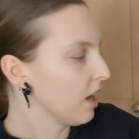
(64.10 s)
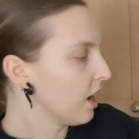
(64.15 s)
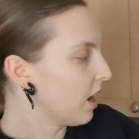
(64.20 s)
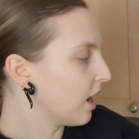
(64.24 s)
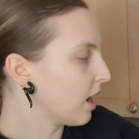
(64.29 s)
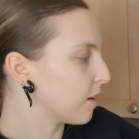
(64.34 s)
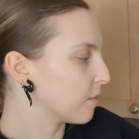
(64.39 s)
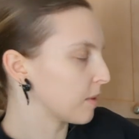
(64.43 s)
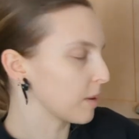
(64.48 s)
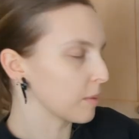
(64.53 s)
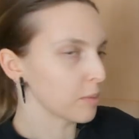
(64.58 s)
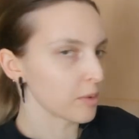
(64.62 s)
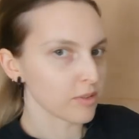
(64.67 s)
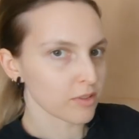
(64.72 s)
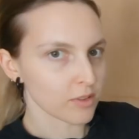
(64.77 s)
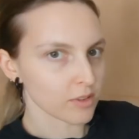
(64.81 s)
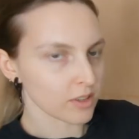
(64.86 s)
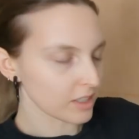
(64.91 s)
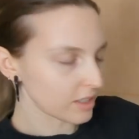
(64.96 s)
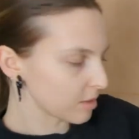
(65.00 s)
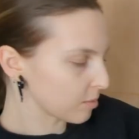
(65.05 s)
I prefer
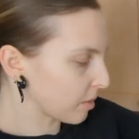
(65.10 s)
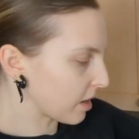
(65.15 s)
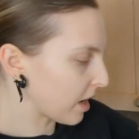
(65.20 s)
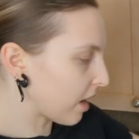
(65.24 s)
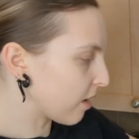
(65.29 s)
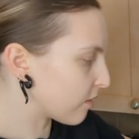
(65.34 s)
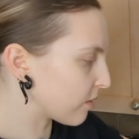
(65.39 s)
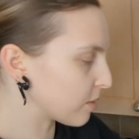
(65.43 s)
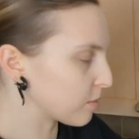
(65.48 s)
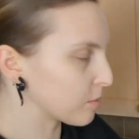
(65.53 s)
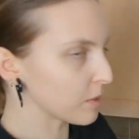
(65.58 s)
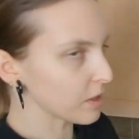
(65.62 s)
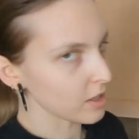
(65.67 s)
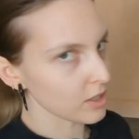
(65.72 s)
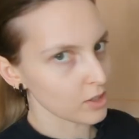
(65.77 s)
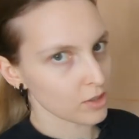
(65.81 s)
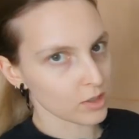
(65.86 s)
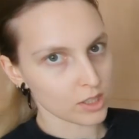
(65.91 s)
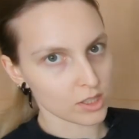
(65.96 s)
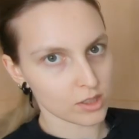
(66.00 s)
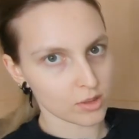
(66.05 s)
it to my oven, but
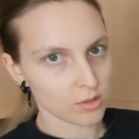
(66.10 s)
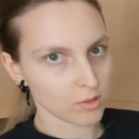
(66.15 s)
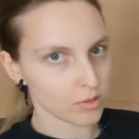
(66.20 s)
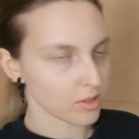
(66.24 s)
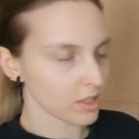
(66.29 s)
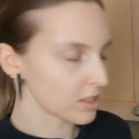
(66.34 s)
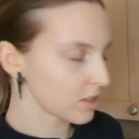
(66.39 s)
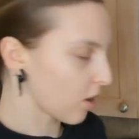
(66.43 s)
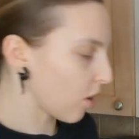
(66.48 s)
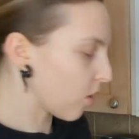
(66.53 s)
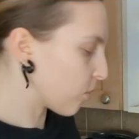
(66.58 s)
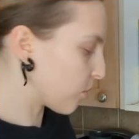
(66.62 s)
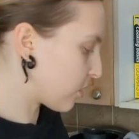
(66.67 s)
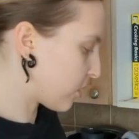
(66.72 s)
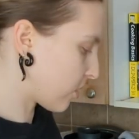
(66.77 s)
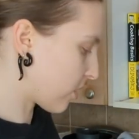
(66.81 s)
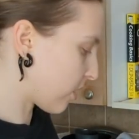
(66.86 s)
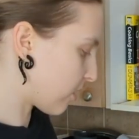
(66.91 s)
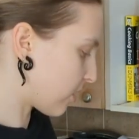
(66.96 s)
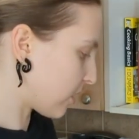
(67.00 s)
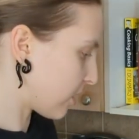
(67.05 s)
you can do this all with
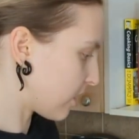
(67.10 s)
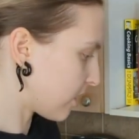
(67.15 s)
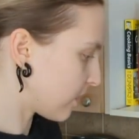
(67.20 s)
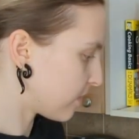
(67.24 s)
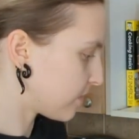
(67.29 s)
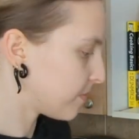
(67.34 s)
your oven.